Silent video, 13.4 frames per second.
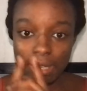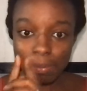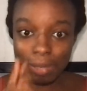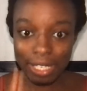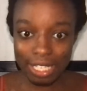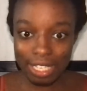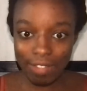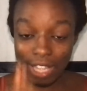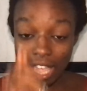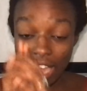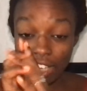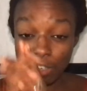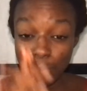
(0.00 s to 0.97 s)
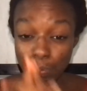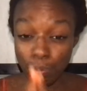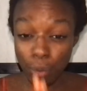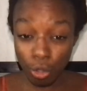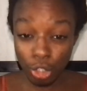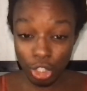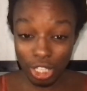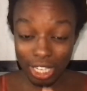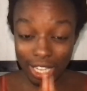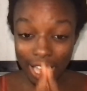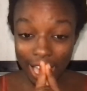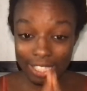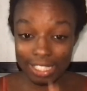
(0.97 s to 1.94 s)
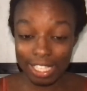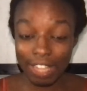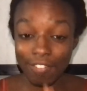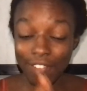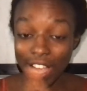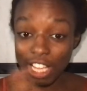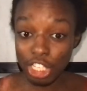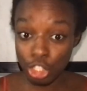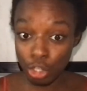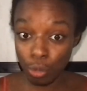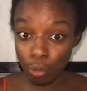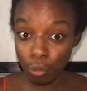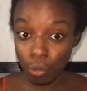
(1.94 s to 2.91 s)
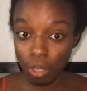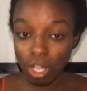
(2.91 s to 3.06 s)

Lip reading: believing and pushing as if I do.